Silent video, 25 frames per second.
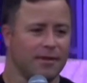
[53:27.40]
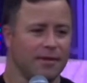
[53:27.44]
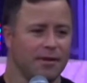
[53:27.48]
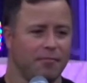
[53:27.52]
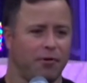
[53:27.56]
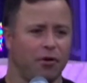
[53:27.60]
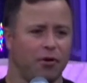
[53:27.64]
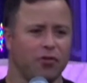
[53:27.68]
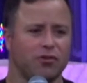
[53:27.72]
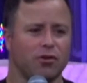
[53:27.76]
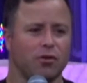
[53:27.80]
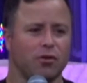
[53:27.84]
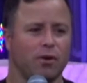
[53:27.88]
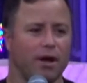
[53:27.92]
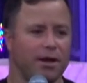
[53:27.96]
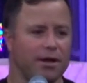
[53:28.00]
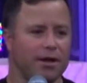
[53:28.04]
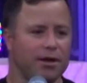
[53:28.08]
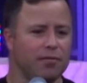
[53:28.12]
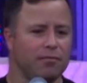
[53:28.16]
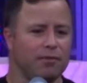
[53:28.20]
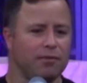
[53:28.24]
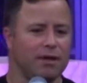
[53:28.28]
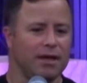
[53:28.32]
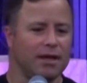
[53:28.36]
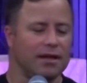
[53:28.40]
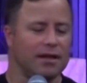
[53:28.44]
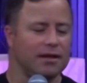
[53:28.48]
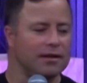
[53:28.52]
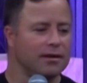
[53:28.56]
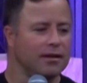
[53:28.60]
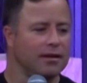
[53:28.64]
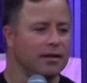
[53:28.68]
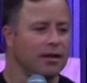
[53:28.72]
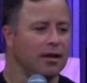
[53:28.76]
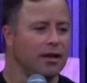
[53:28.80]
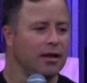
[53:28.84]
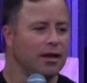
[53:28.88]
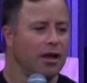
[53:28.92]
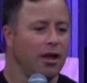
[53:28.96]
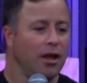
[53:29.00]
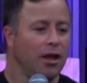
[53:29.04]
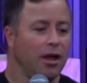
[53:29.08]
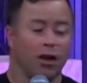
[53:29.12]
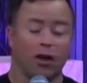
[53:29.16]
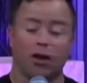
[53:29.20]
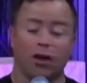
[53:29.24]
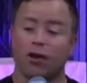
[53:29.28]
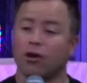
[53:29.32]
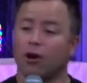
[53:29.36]
Pastor, what do you mean?
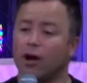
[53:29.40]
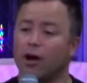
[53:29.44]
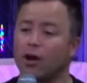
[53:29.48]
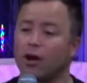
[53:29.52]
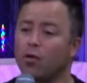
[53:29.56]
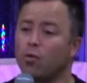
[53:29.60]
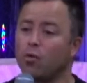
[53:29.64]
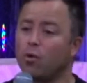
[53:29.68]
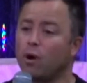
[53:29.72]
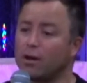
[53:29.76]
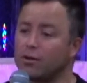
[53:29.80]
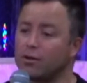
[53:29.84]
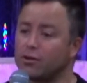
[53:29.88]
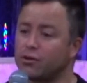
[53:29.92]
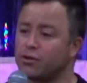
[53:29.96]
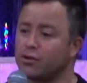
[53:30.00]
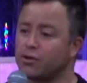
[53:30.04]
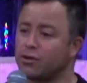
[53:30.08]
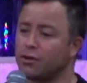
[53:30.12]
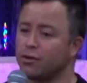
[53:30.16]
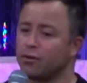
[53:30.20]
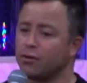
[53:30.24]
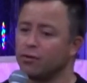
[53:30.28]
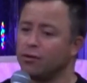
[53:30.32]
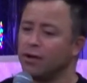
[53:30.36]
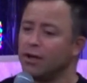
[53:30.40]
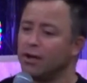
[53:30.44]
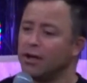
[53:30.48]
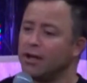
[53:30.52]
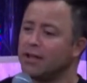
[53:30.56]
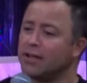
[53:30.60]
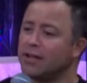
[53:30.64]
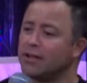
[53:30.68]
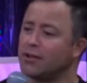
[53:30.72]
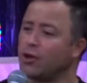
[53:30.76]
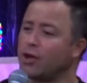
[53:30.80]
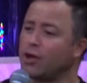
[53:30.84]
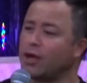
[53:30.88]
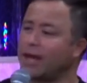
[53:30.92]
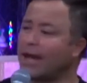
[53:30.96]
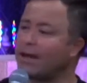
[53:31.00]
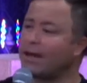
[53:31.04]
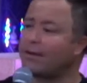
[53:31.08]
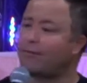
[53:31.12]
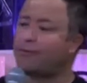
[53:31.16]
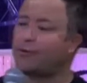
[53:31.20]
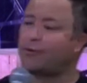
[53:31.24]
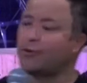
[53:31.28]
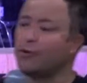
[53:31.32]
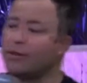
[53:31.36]
God wants you to
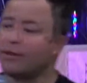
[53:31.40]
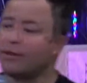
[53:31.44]
get through